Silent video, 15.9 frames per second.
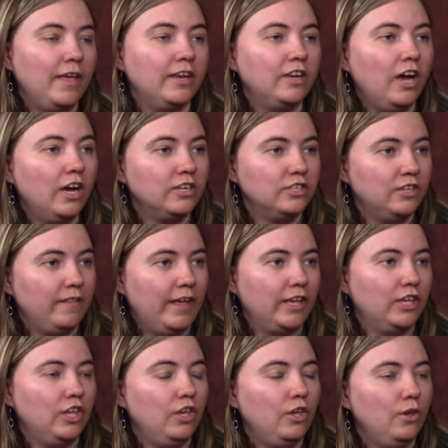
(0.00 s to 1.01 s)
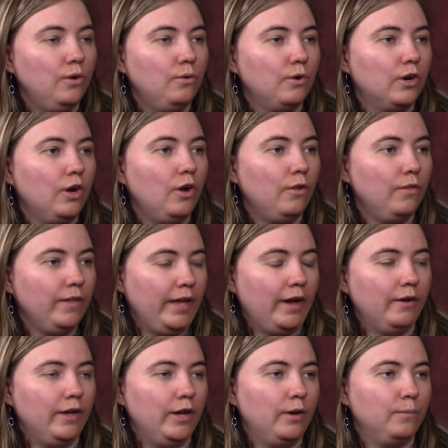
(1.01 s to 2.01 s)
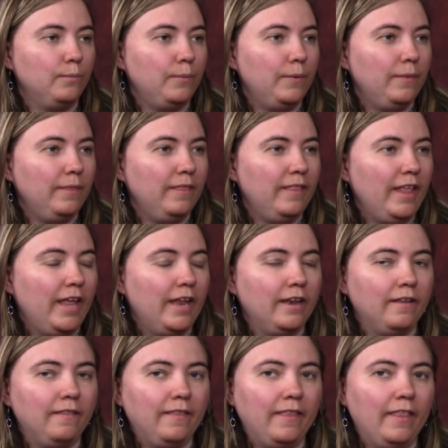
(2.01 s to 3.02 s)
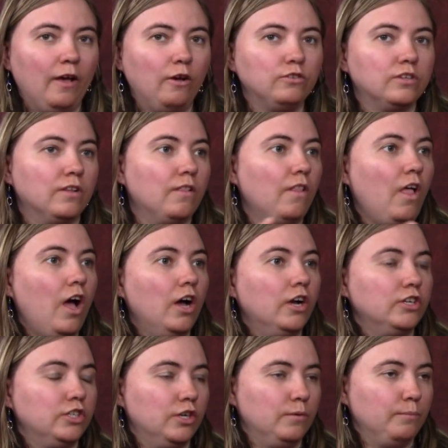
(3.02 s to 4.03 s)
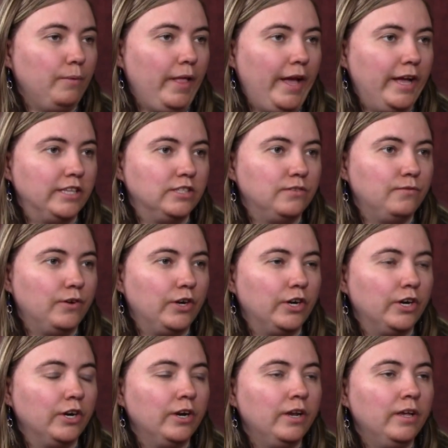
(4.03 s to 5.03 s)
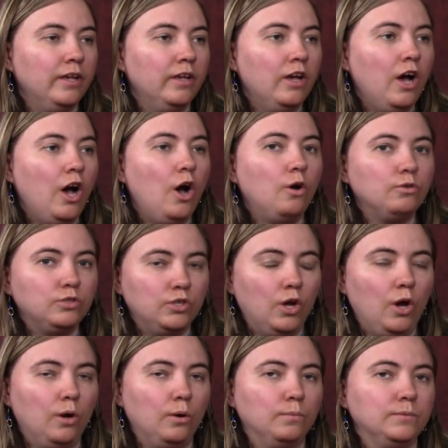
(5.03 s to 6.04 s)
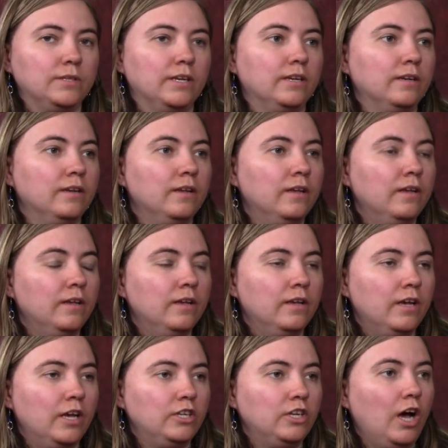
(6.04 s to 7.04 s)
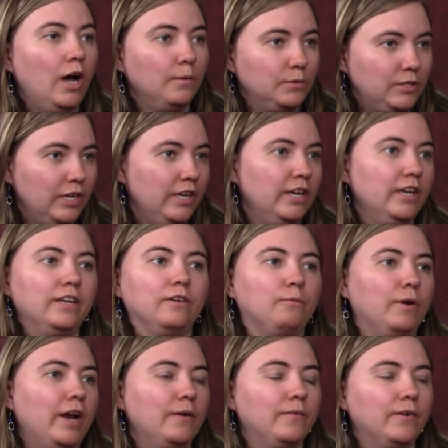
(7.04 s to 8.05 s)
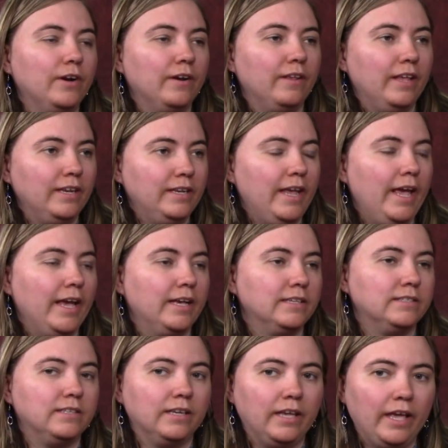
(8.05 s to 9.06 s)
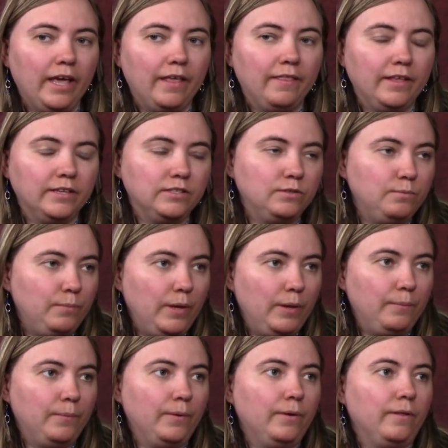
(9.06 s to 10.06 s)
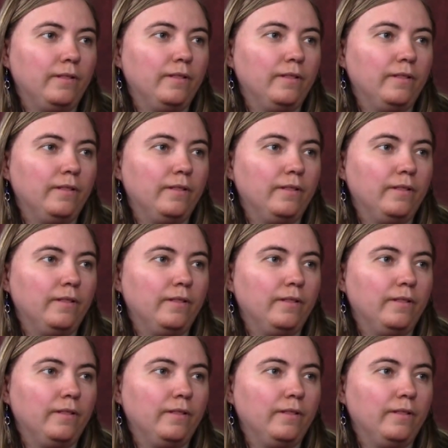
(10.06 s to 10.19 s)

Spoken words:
talk to like you or Holding Out Help, then those are long-term plans for host homes and adoption and whatever it takes to get these people.